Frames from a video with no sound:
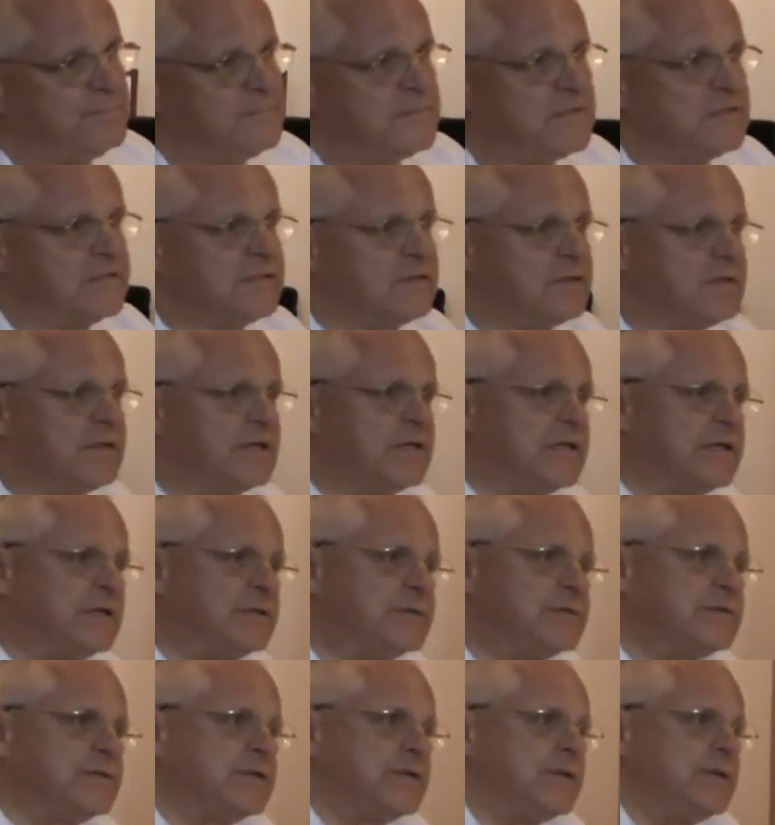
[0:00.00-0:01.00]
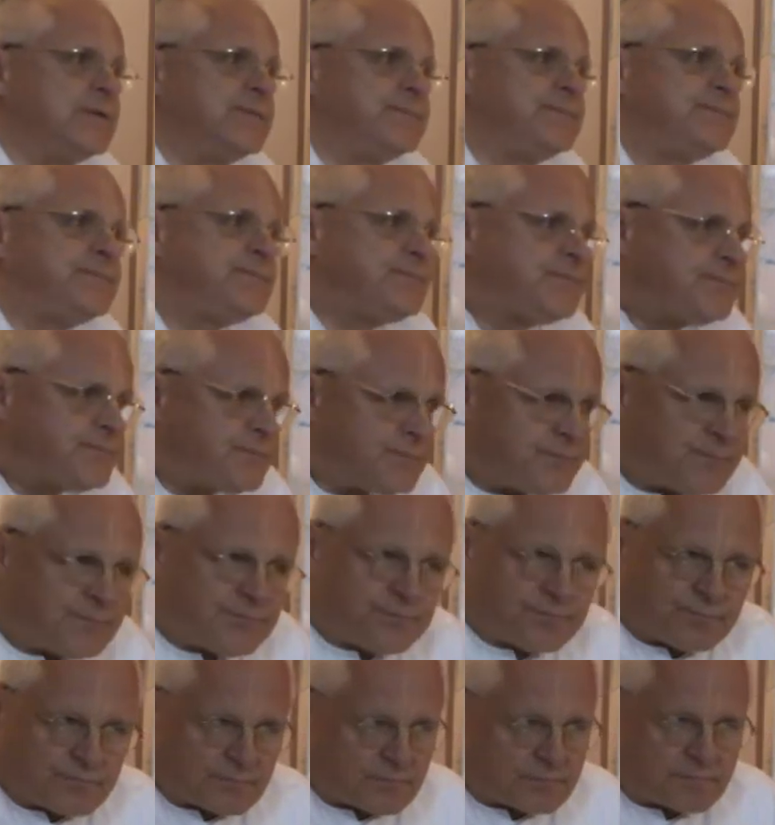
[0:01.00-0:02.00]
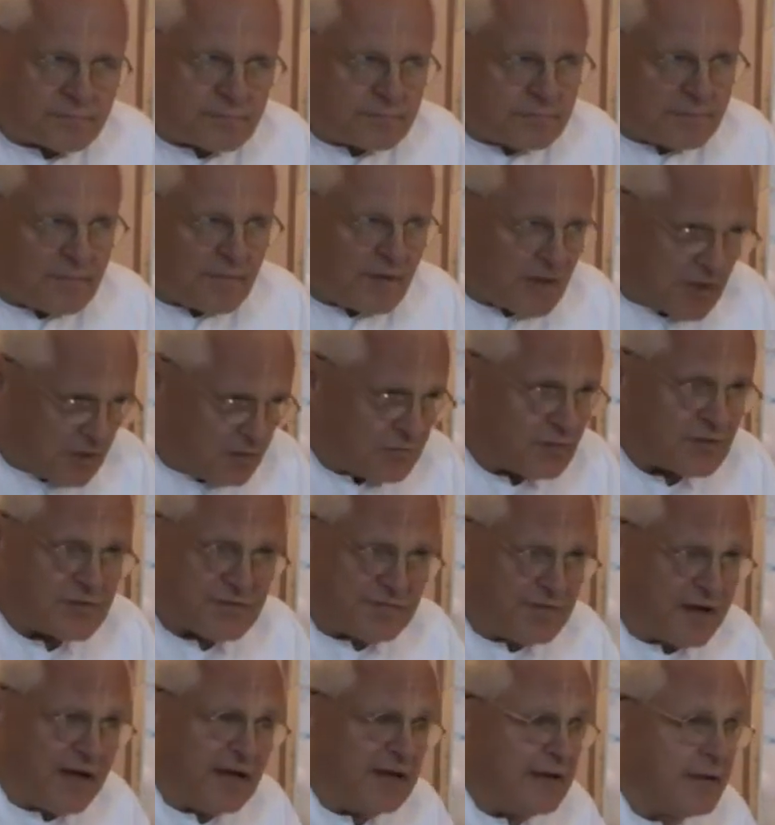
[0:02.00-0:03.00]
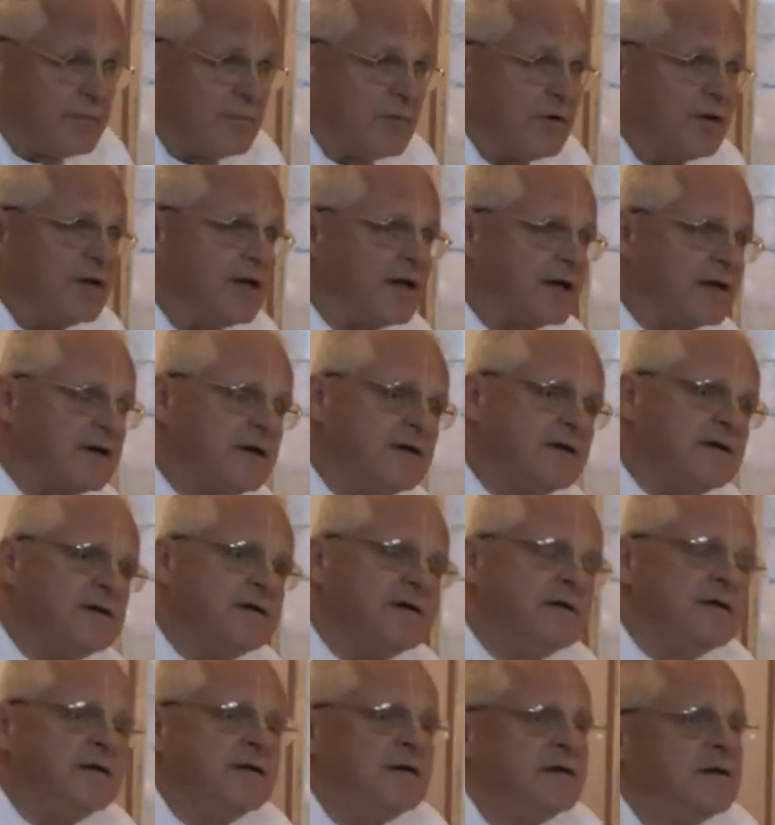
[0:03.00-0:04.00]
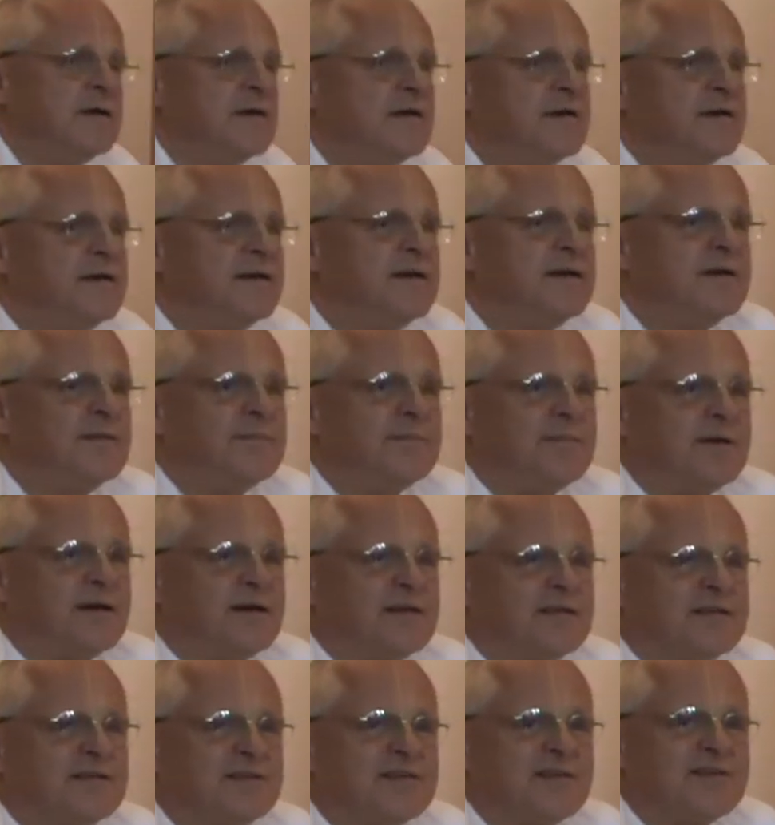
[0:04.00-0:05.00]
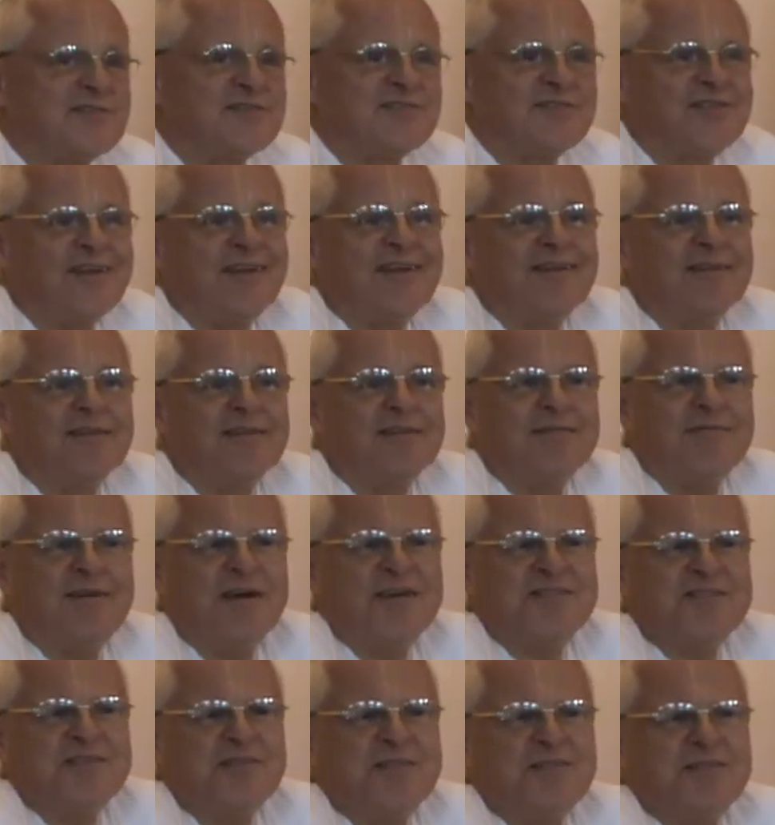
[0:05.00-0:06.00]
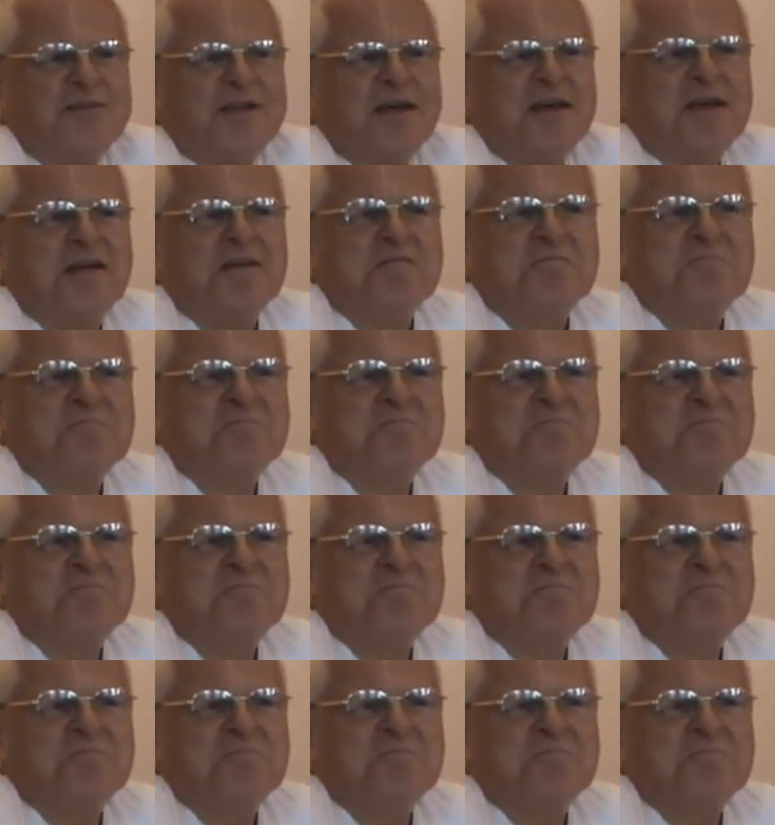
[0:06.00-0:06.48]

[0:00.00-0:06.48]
So, you know, it was very demonic. But still, where is it today?